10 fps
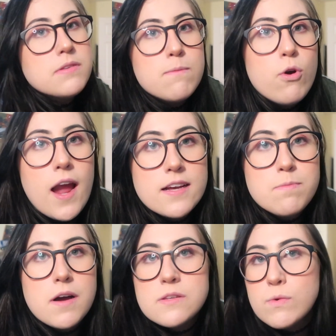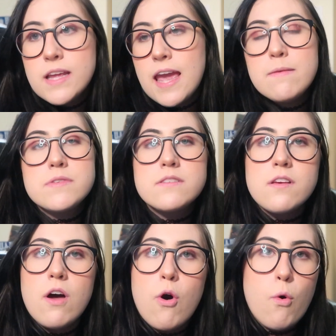up some more Xbox One games,
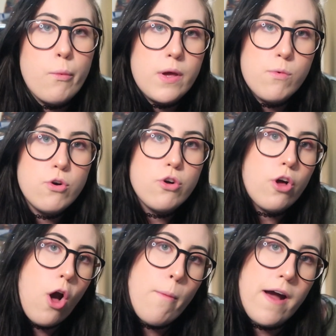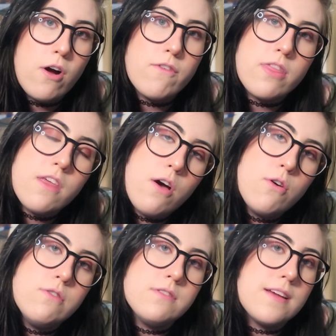so we will go back over
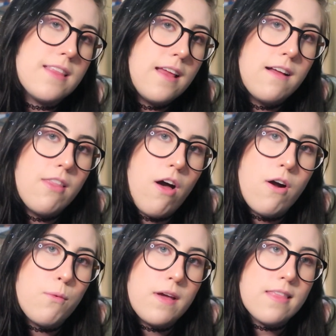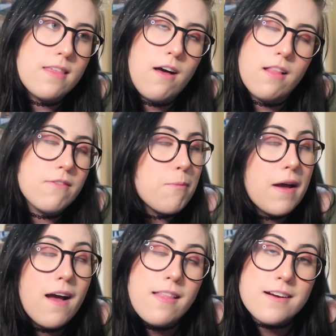those, and then along with all of
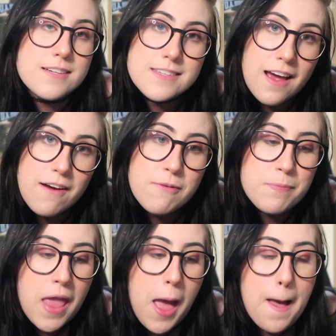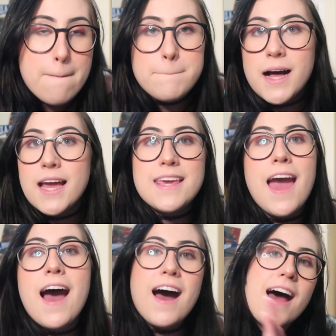my other stuff. But
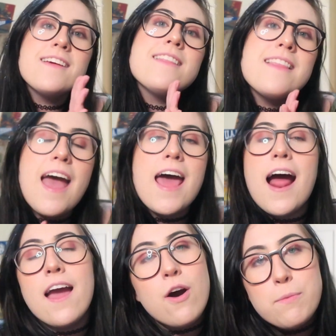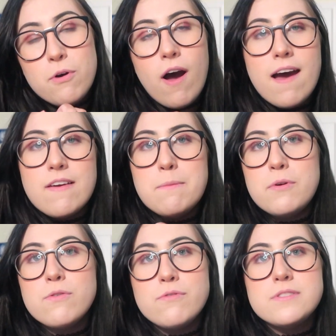yeah, other than that, I hope you all have a
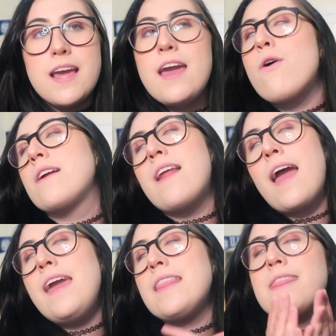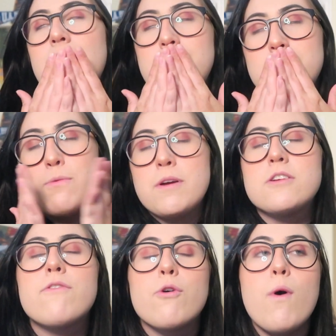beautiful day or night, and thank you so
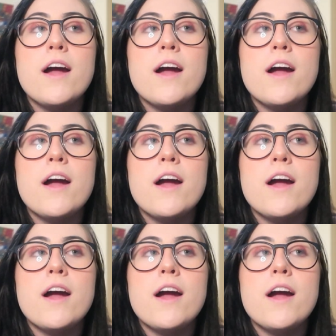much for